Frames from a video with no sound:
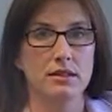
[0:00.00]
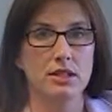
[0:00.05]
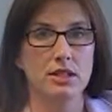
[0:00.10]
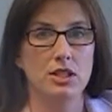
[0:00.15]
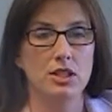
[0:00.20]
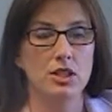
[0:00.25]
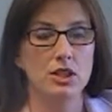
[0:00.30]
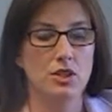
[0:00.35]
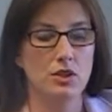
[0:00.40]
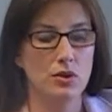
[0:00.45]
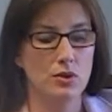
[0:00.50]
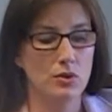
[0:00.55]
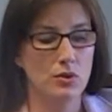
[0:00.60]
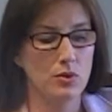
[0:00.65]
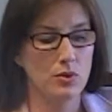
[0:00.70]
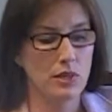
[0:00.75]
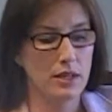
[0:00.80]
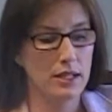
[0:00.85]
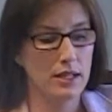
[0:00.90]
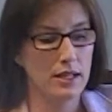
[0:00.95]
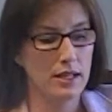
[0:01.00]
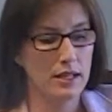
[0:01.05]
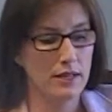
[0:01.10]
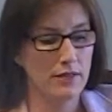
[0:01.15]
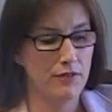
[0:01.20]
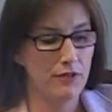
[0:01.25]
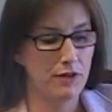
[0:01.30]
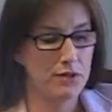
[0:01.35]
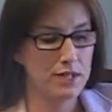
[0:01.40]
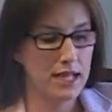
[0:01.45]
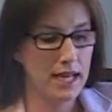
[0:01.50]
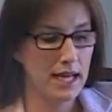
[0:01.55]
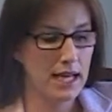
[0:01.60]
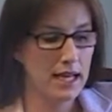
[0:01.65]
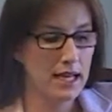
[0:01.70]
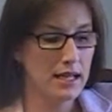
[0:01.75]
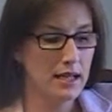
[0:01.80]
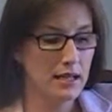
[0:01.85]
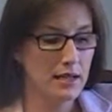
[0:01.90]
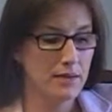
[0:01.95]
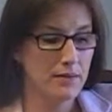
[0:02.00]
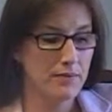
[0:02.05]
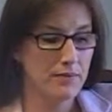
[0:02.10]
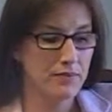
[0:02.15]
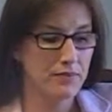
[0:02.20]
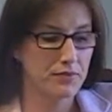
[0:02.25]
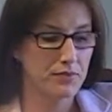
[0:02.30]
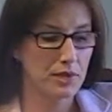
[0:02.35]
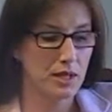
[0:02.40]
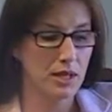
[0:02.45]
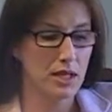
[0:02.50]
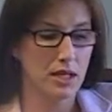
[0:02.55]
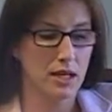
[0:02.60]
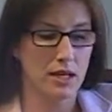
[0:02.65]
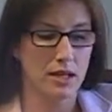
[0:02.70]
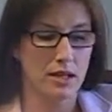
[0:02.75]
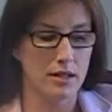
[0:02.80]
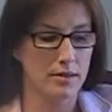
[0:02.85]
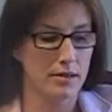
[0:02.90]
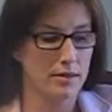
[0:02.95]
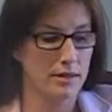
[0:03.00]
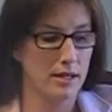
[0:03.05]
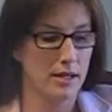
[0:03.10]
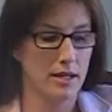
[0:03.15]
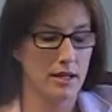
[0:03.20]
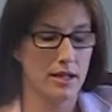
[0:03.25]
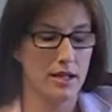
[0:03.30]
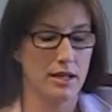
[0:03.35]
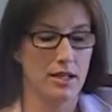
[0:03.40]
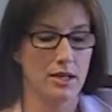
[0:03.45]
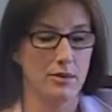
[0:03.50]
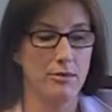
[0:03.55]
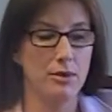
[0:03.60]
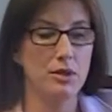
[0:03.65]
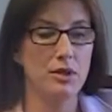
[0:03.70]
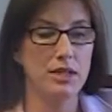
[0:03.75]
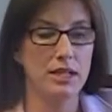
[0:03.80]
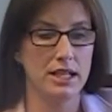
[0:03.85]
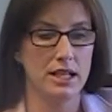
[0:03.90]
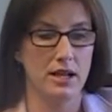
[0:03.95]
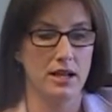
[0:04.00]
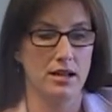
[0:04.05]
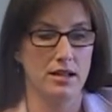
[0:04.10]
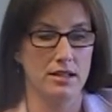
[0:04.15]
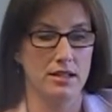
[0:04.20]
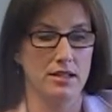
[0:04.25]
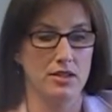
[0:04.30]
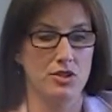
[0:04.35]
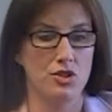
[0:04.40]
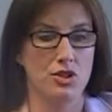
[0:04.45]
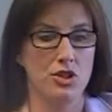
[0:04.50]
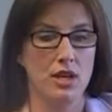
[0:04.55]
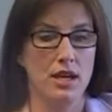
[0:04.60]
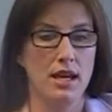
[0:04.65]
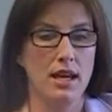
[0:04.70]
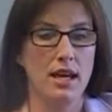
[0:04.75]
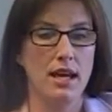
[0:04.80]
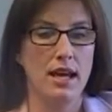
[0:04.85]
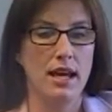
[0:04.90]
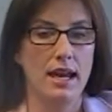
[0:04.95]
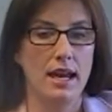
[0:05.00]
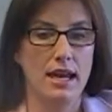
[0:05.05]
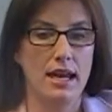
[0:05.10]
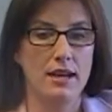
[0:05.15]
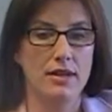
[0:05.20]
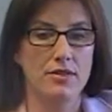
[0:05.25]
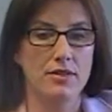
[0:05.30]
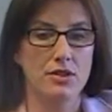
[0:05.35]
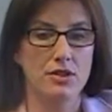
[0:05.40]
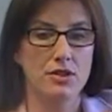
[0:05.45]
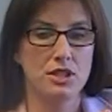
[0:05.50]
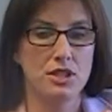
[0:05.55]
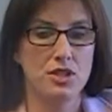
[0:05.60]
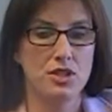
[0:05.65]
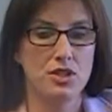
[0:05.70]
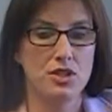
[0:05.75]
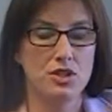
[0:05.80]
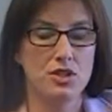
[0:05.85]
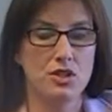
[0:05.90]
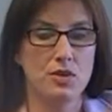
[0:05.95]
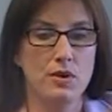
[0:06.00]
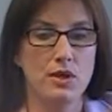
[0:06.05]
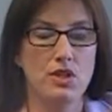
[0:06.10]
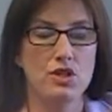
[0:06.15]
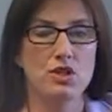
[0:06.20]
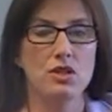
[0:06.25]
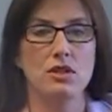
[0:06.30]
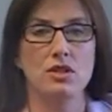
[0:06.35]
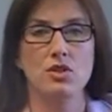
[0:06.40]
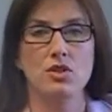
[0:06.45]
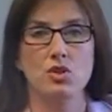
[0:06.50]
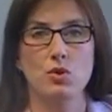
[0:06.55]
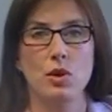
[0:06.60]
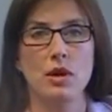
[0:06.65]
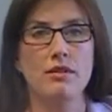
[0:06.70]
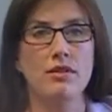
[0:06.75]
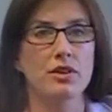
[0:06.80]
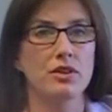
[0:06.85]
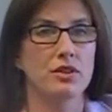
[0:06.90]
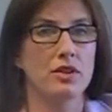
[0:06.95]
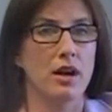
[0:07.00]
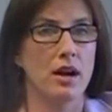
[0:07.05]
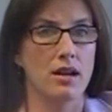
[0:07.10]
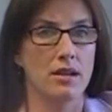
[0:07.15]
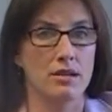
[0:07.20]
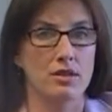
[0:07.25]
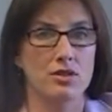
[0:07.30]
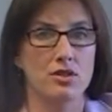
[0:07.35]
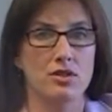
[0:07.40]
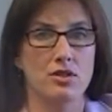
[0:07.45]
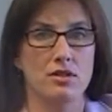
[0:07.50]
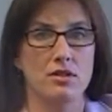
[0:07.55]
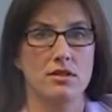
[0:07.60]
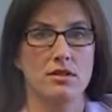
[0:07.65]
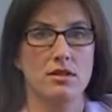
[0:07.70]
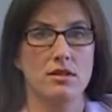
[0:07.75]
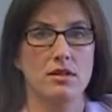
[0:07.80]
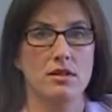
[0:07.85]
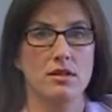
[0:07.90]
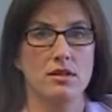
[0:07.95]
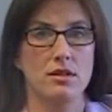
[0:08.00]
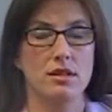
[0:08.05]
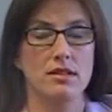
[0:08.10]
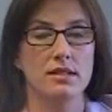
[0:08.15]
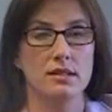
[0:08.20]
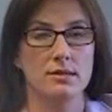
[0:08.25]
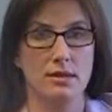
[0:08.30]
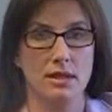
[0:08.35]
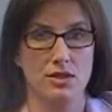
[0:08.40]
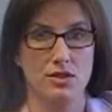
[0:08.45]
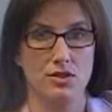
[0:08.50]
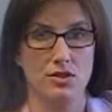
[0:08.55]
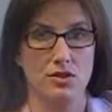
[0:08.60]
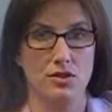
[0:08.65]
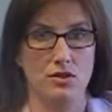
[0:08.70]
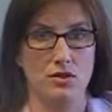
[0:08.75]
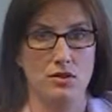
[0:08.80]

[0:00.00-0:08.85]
If you take a community college and their tuition is $1,200 a semester,